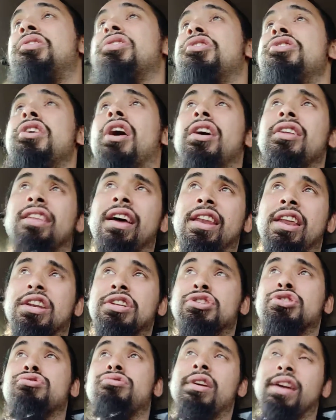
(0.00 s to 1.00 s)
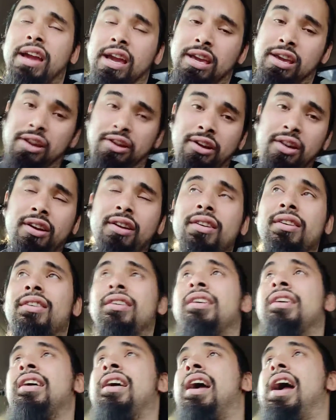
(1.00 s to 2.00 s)
You don't let it trigger you
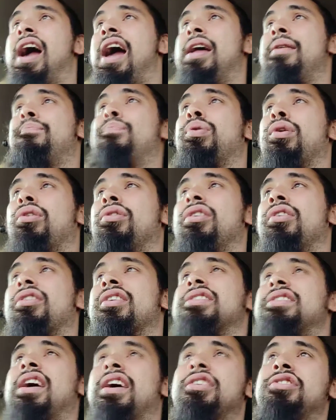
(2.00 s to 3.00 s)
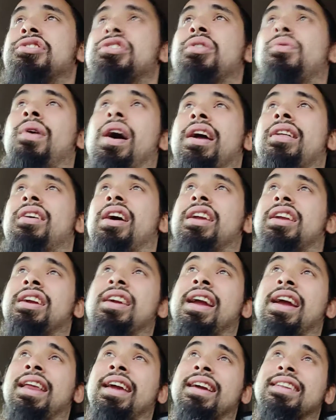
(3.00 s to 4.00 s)
and pull your attention away like you're
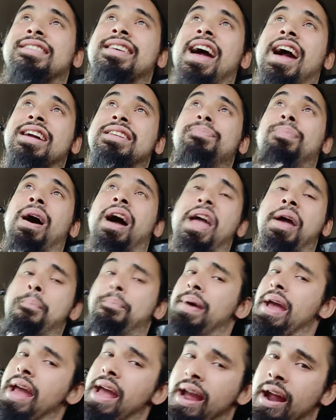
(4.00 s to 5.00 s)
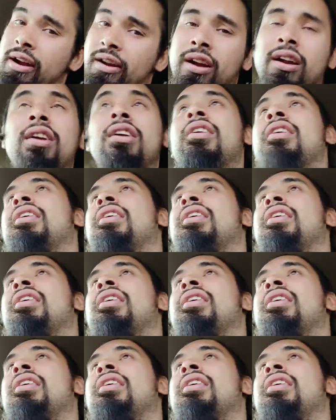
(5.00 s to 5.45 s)
getting attacked by a bear,